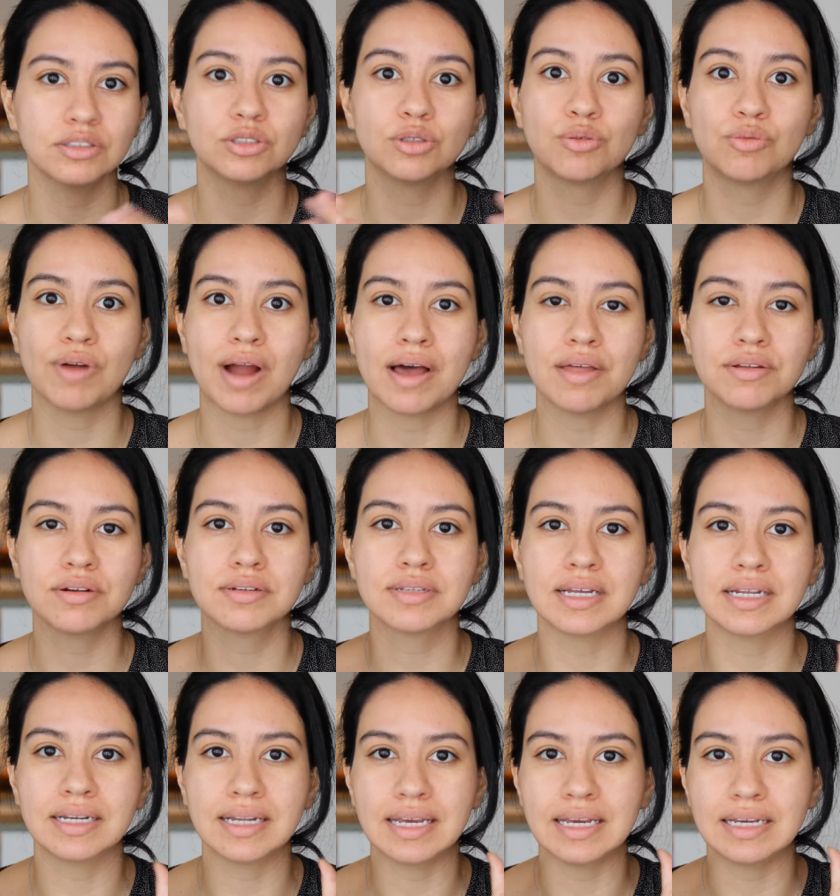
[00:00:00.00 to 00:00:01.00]
So rather
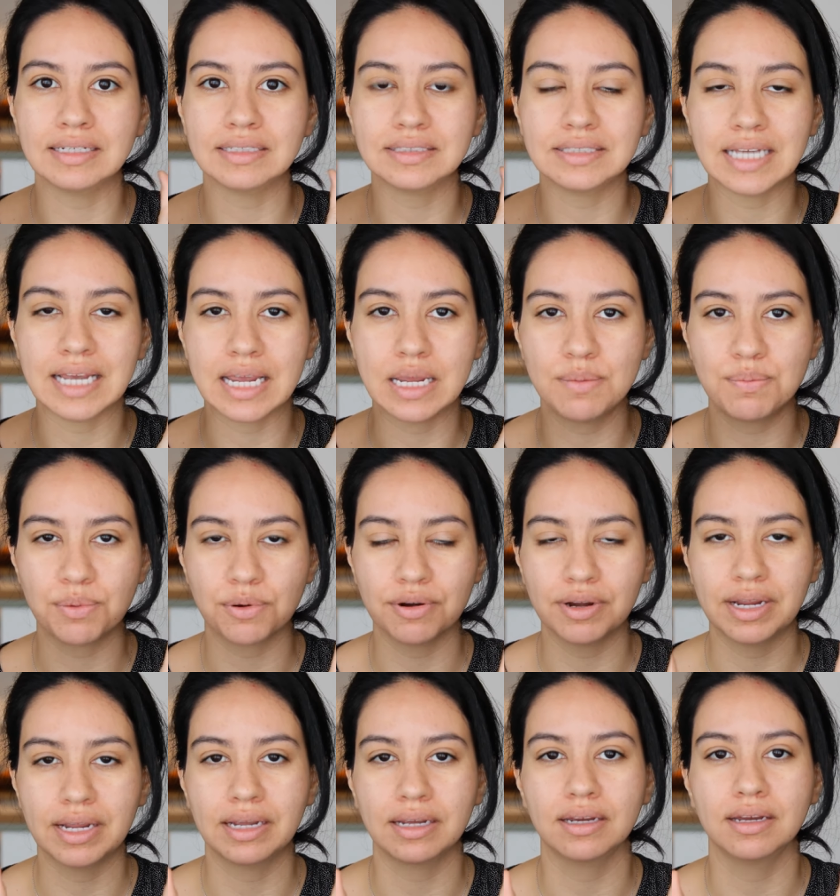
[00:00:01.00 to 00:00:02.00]
than it
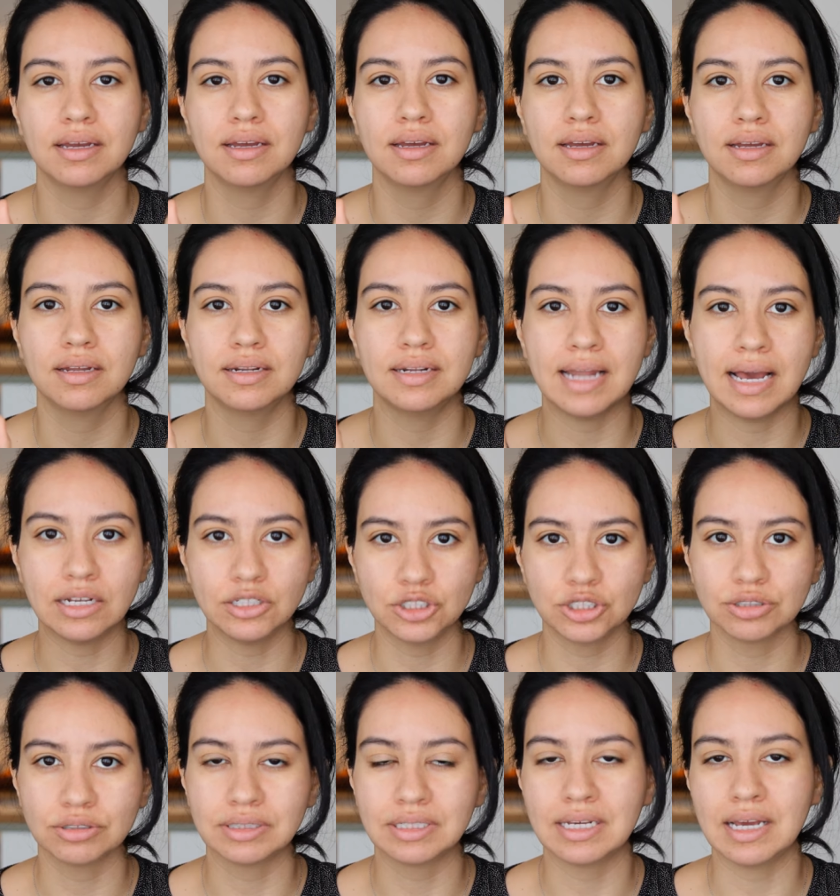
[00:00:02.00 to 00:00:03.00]
tapering
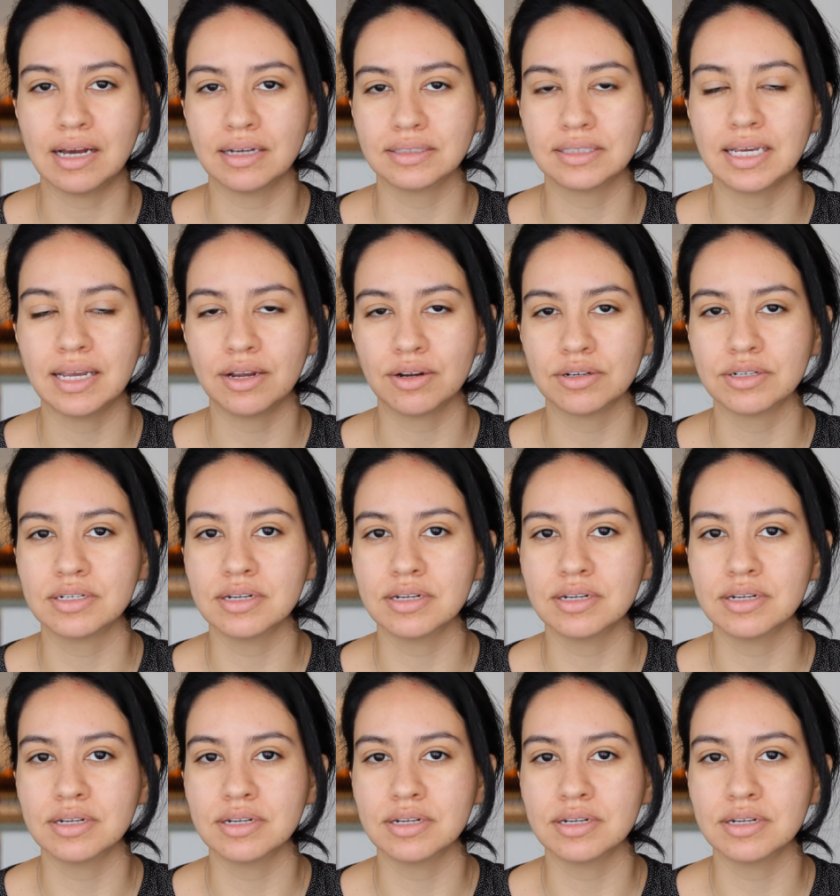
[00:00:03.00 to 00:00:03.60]
naturally as hair